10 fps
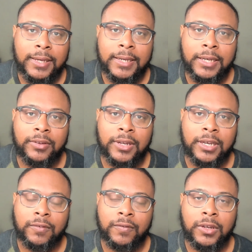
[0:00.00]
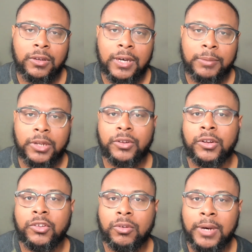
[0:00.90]
In today's video, I'm going to talk
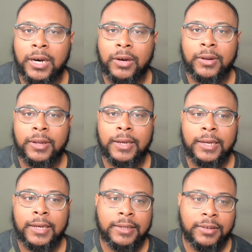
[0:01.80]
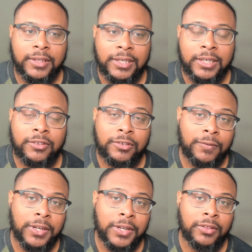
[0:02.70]
to you about
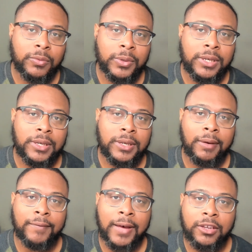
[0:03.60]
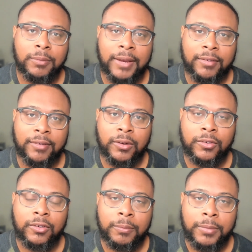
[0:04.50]
D253 Value-Based
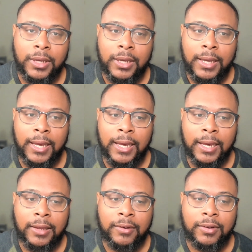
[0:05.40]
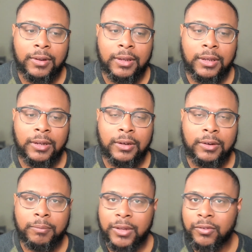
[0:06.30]
Leadership, and
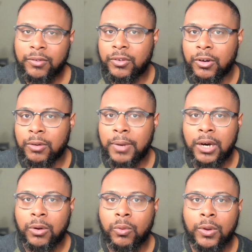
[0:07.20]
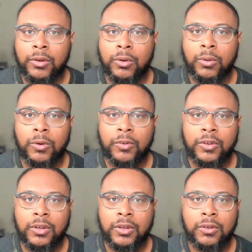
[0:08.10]
basically just talk about what the course
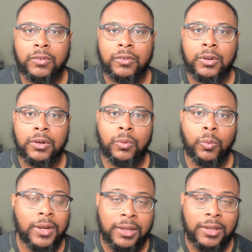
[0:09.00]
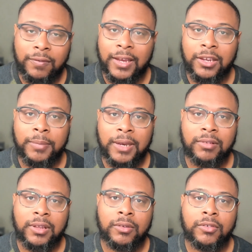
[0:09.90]
is, what is value-based
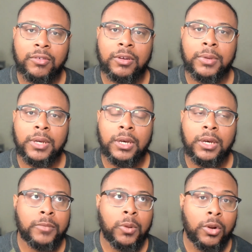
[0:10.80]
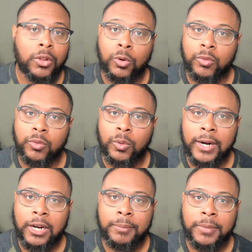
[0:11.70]
leadership, what are the course
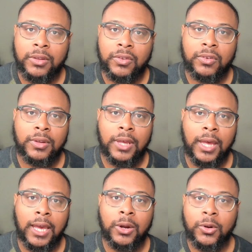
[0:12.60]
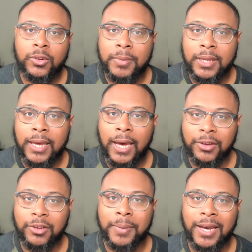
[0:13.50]
requirements, and ultimately, how do
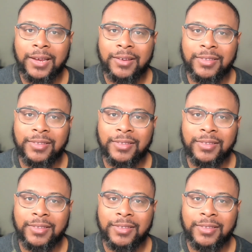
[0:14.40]
you pass the